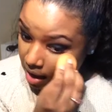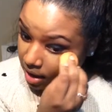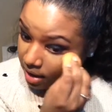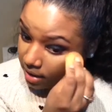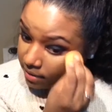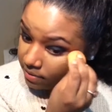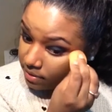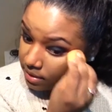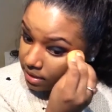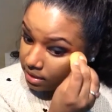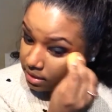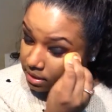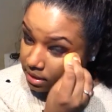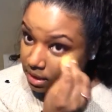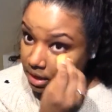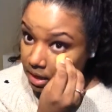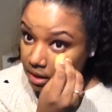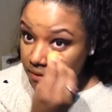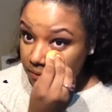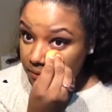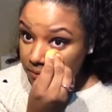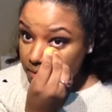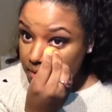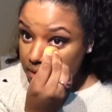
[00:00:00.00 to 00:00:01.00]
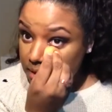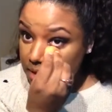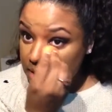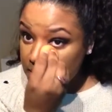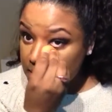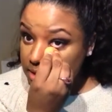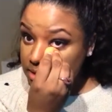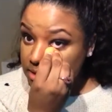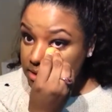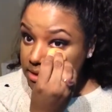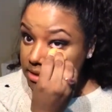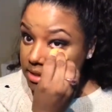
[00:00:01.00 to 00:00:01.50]
And then
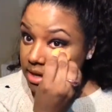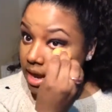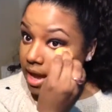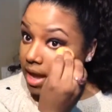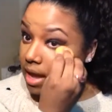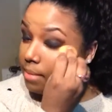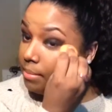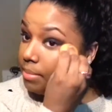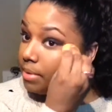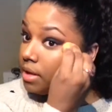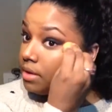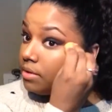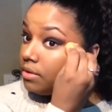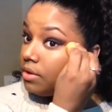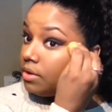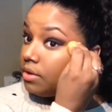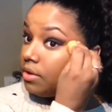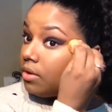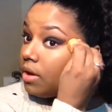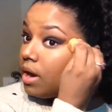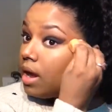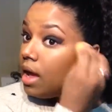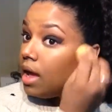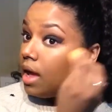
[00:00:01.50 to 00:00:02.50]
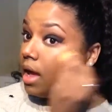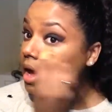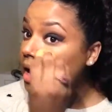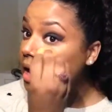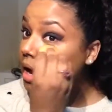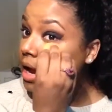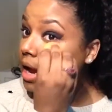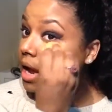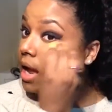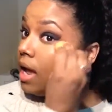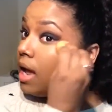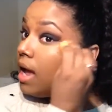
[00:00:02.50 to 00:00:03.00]
carefully tap under your
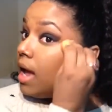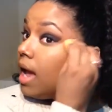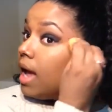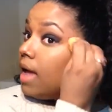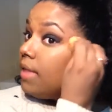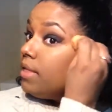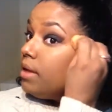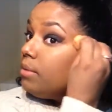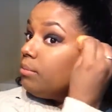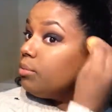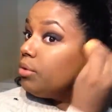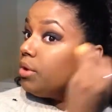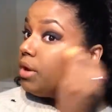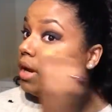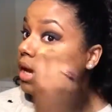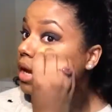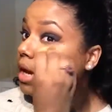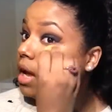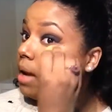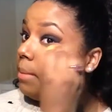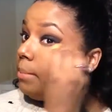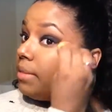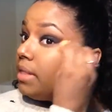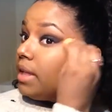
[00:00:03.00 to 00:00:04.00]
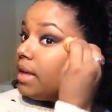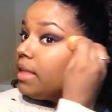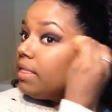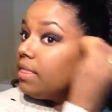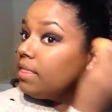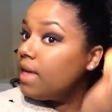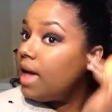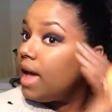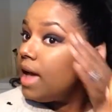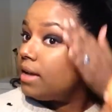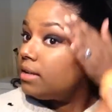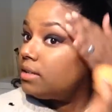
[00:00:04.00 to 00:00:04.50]
eye, and then bring it up like
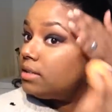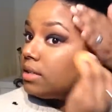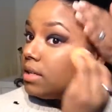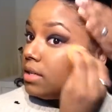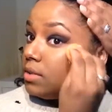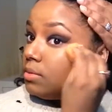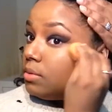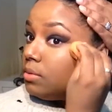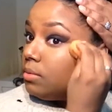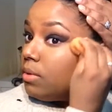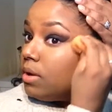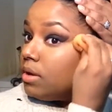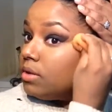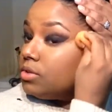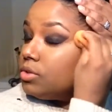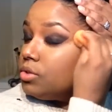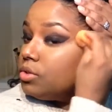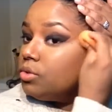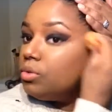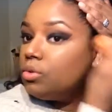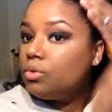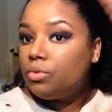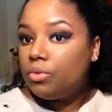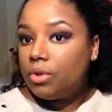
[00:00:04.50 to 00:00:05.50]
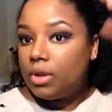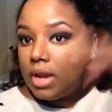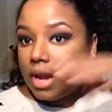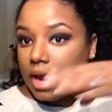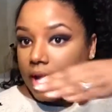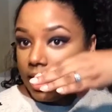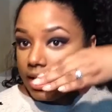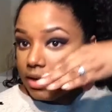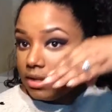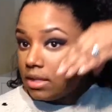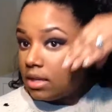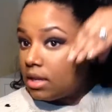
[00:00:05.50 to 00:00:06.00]
that, because we want to
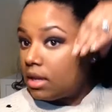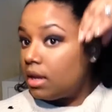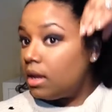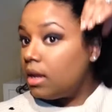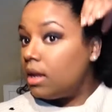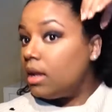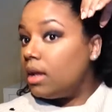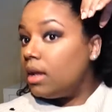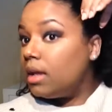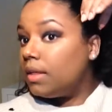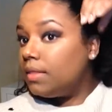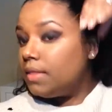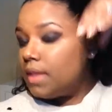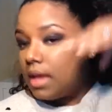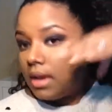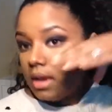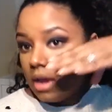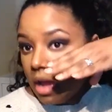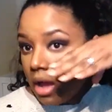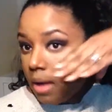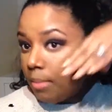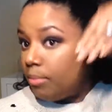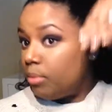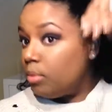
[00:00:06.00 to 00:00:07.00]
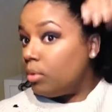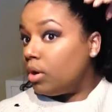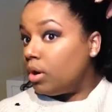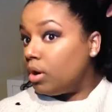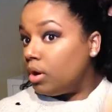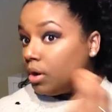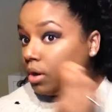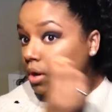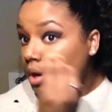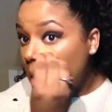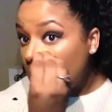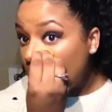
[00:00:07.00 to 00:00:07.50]
create that
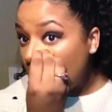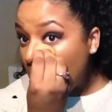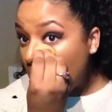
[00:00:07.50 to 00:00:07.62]
upward